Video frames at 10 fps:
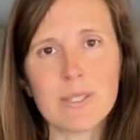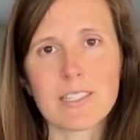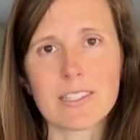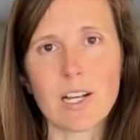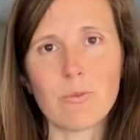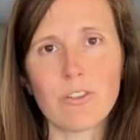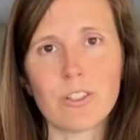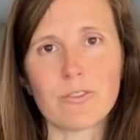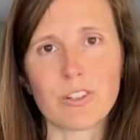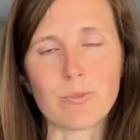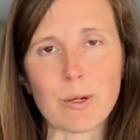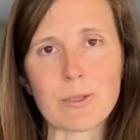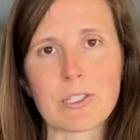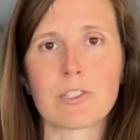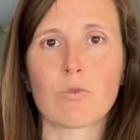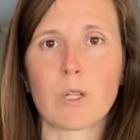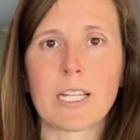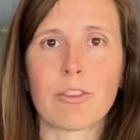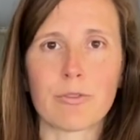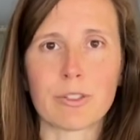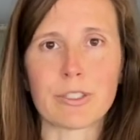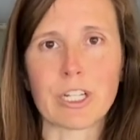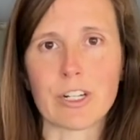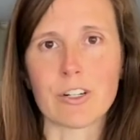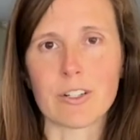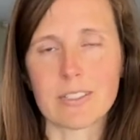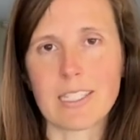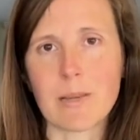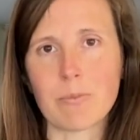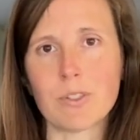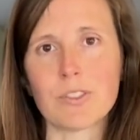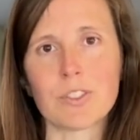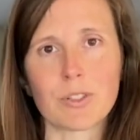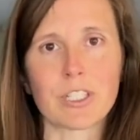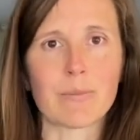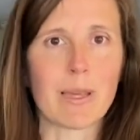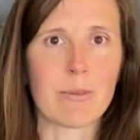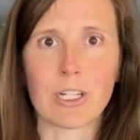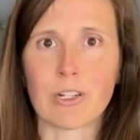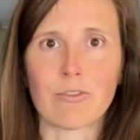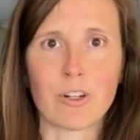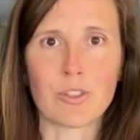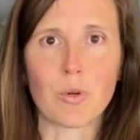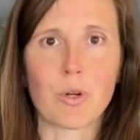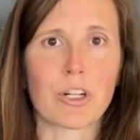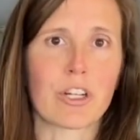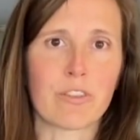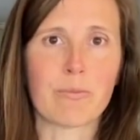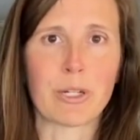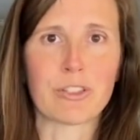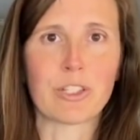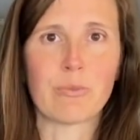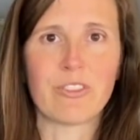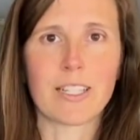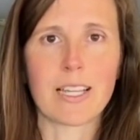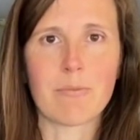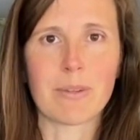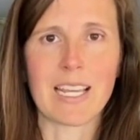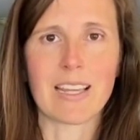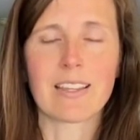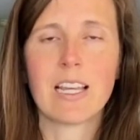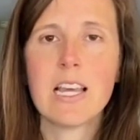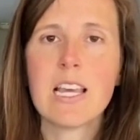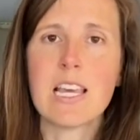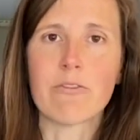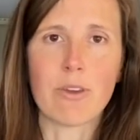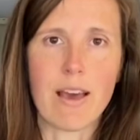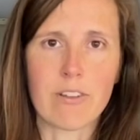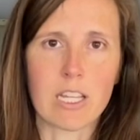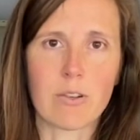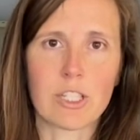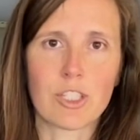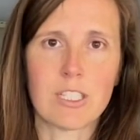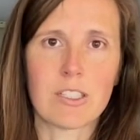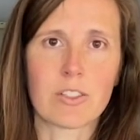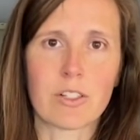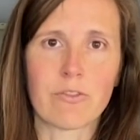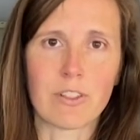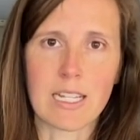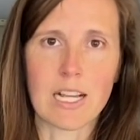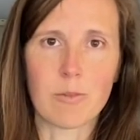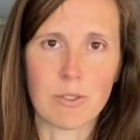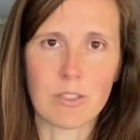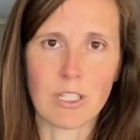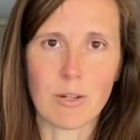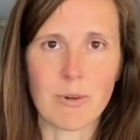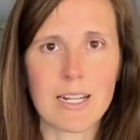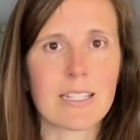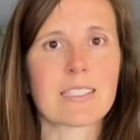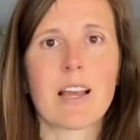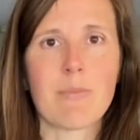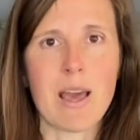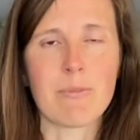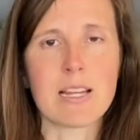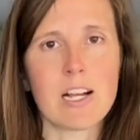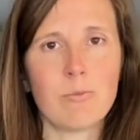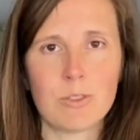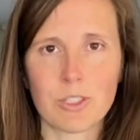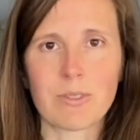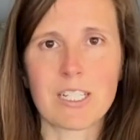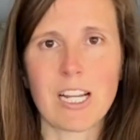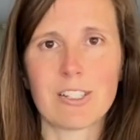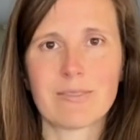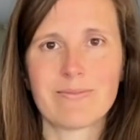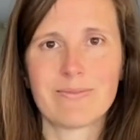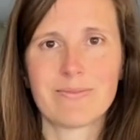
this is helpful for purposes of working through your samples or your, maybe your first order from Pure Soap Flake Company. If you have any questions or if you need help using your products, I'm happy to help, just reach out.